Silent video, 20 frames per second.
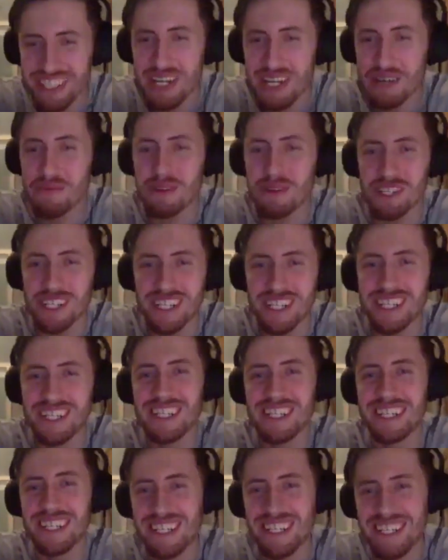that dude, book.
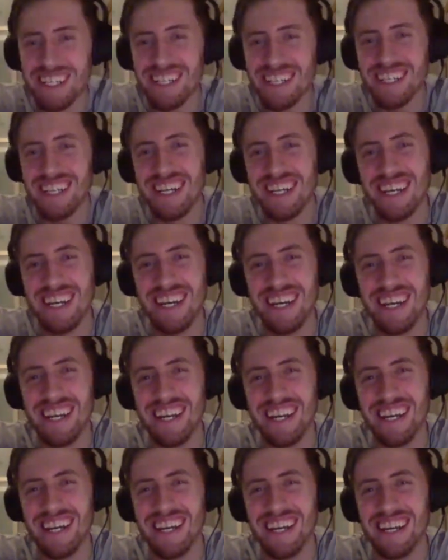So good. So
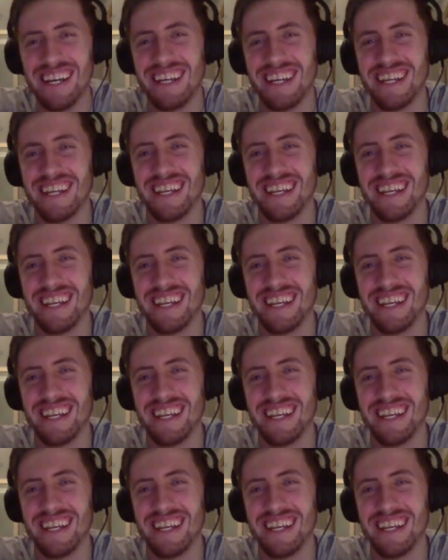good. uh,